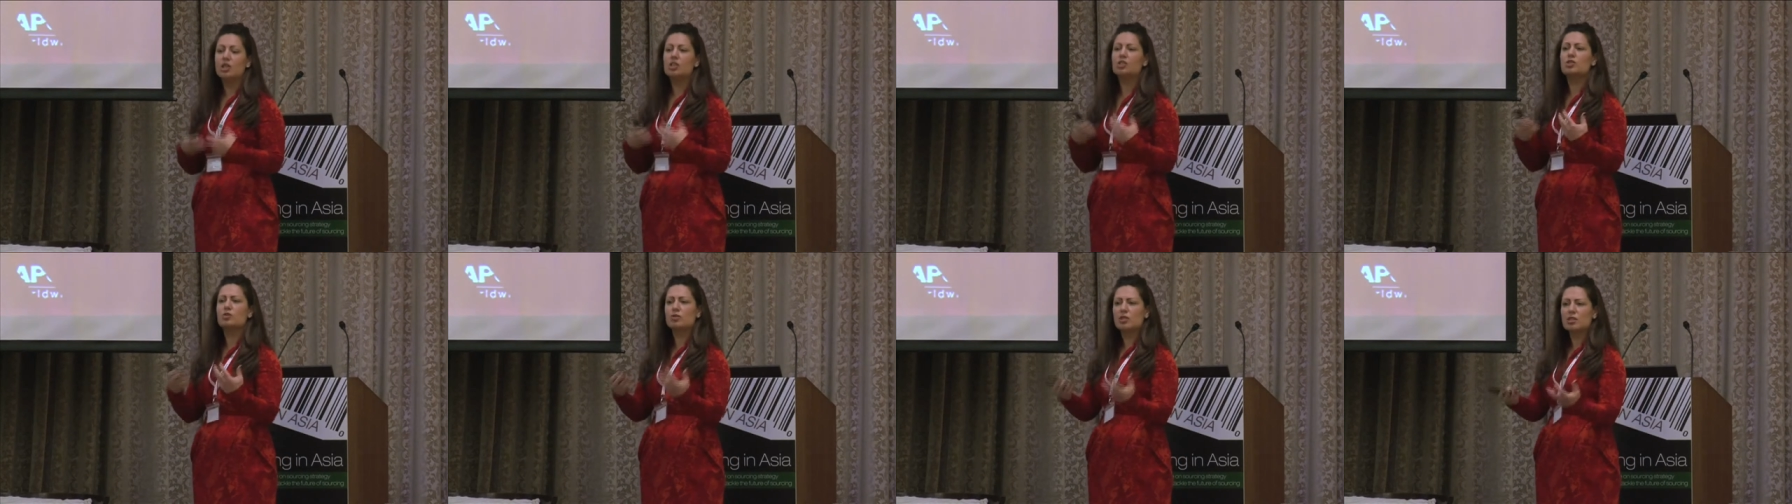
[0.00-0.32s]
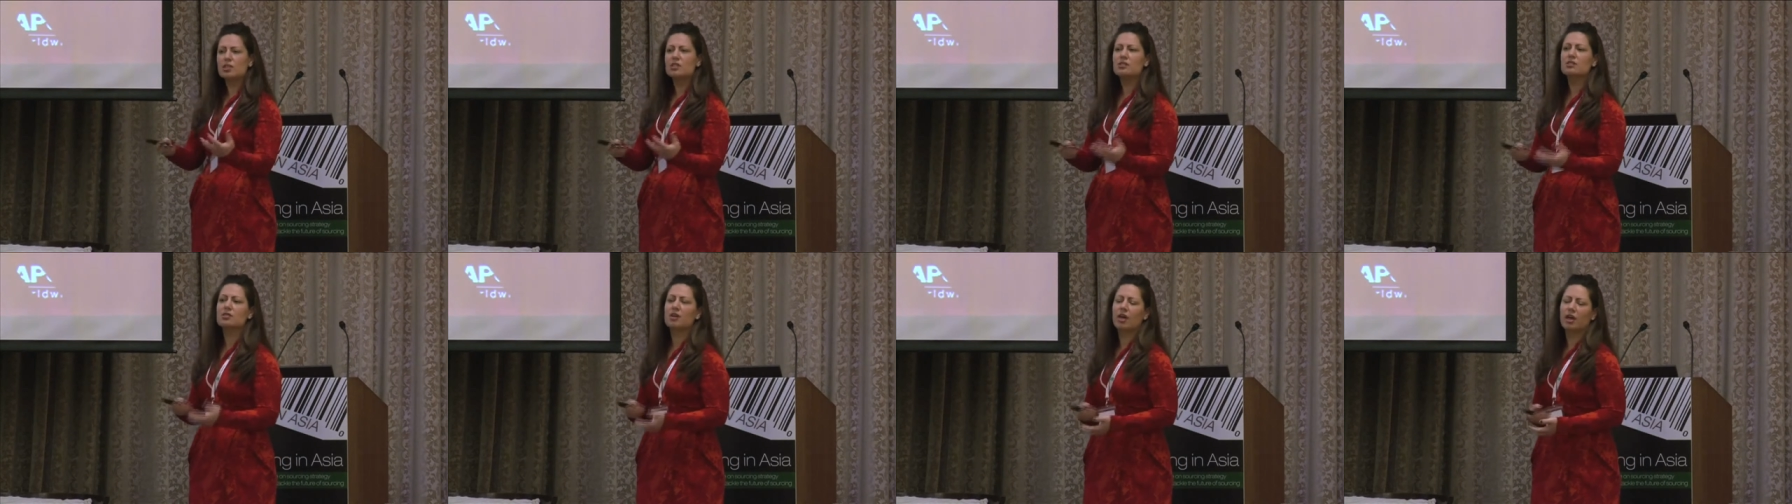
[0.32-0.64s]
So
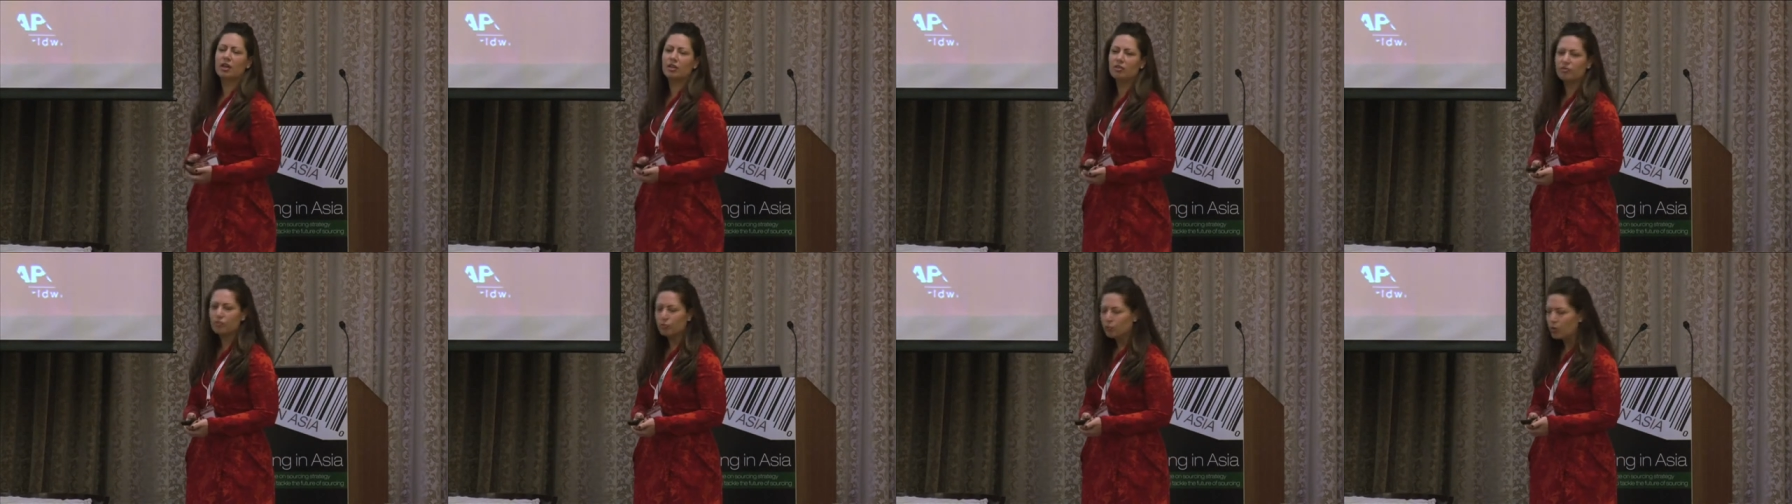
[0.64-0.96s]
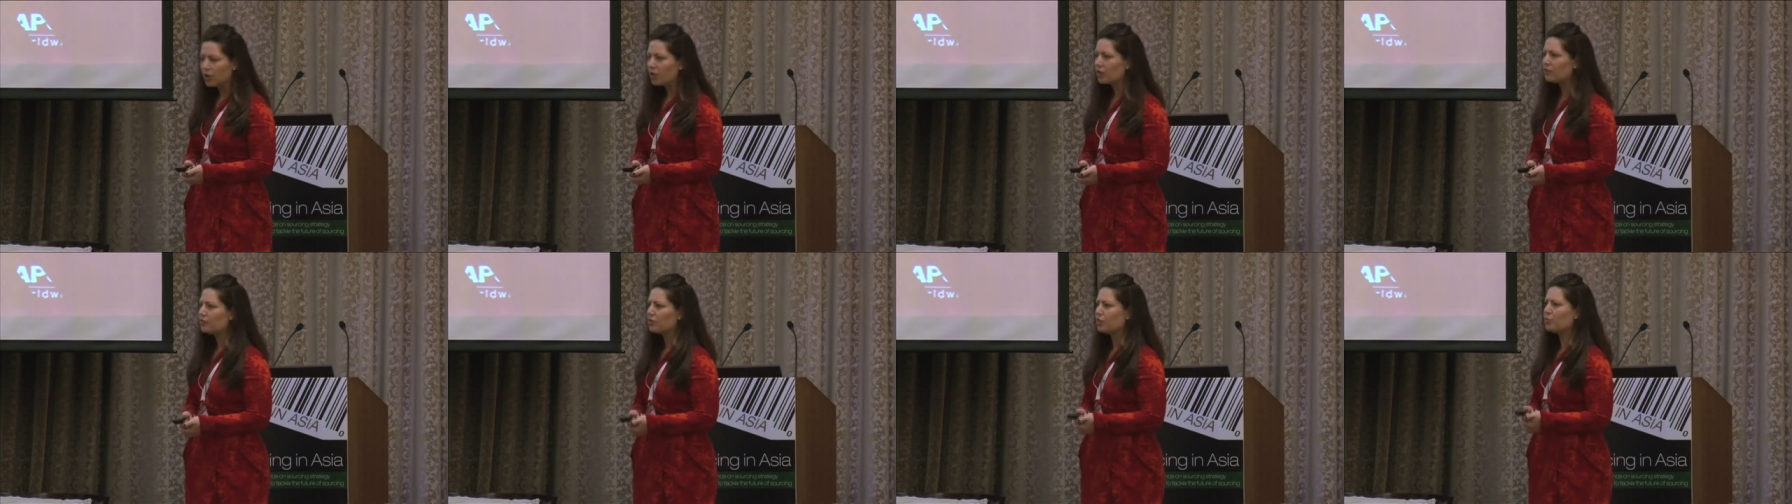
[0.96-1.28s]
this is kind of
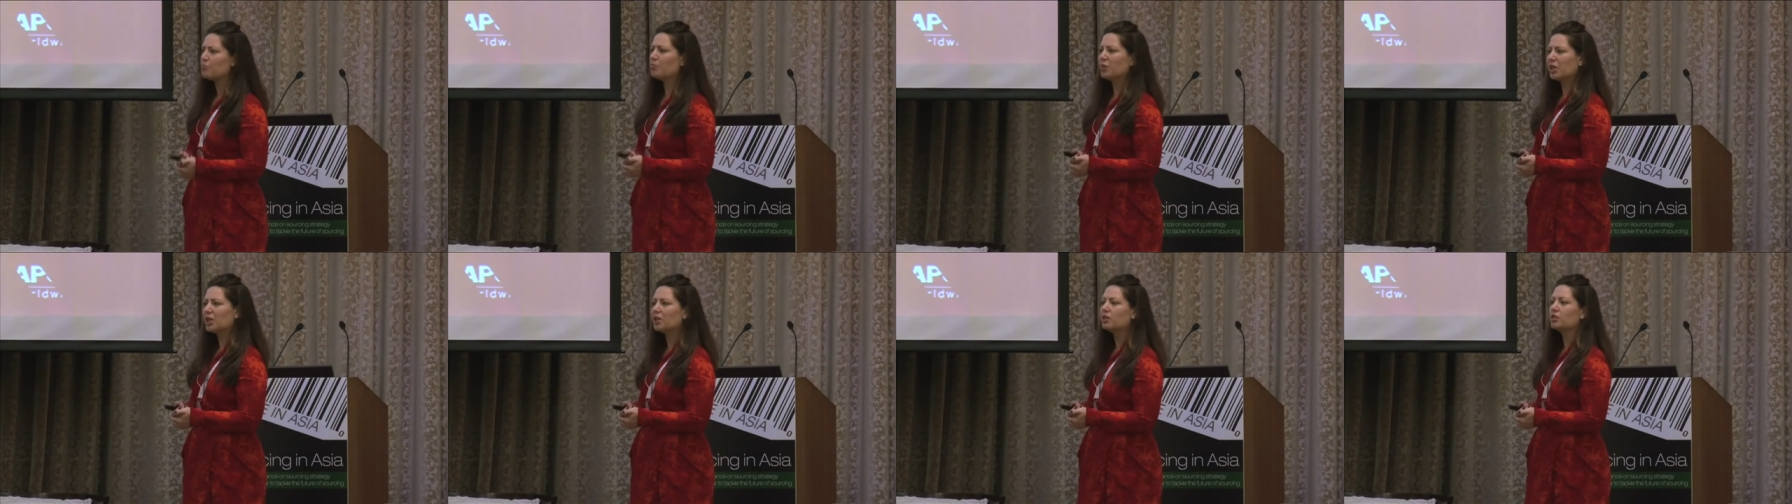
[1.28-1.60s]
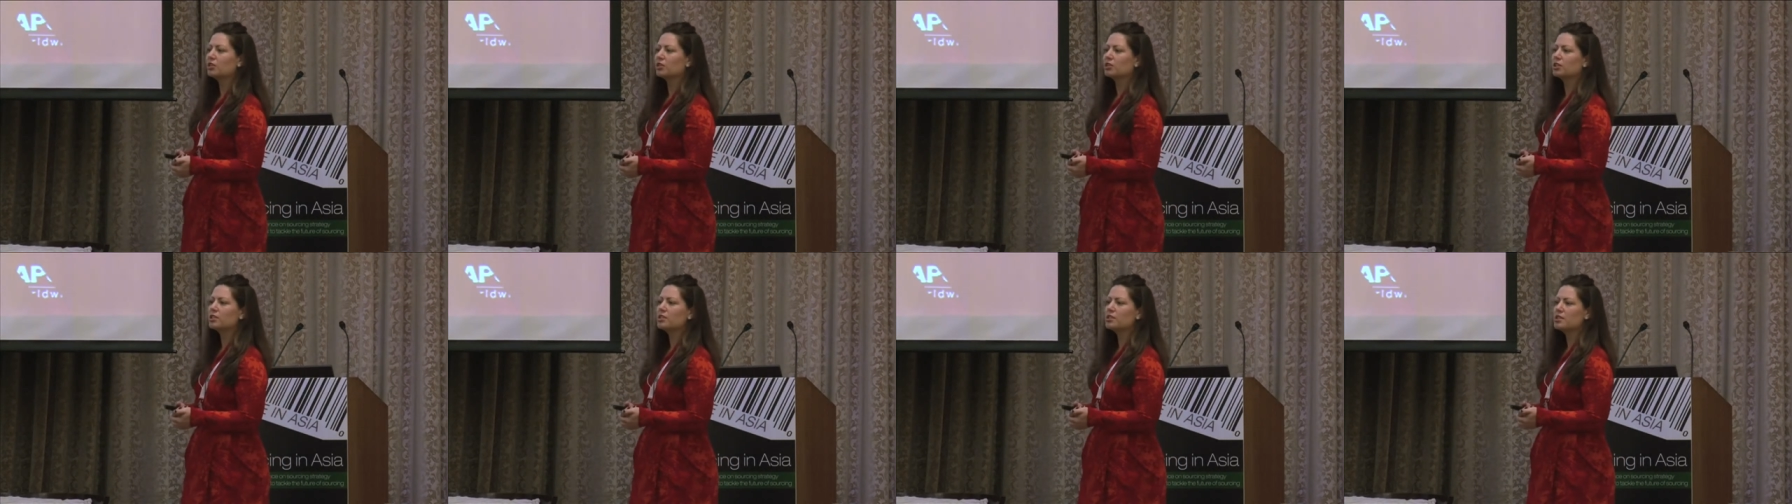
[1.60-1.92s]
one of the
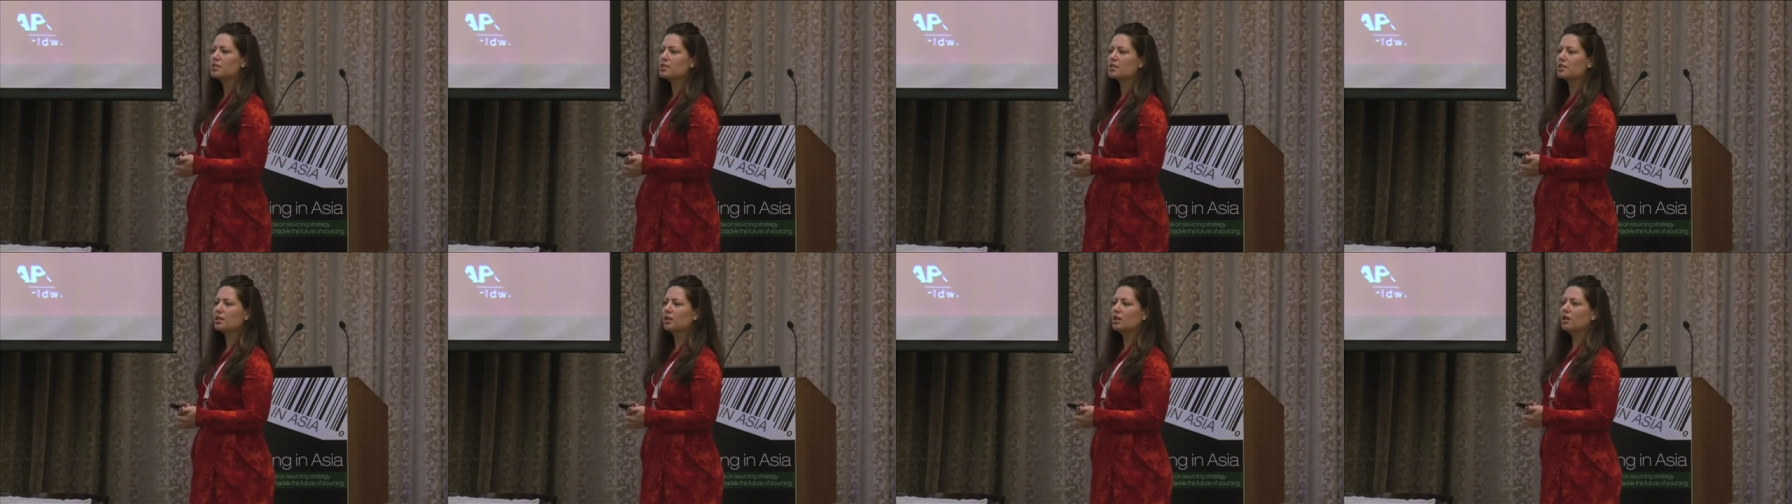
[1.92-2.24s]
pillars